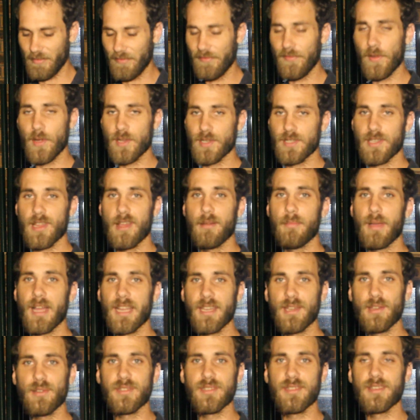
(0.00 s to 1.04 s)
First time I
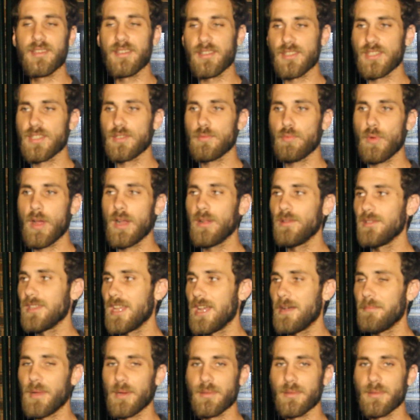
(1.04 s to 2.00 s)
used it, it swelled up.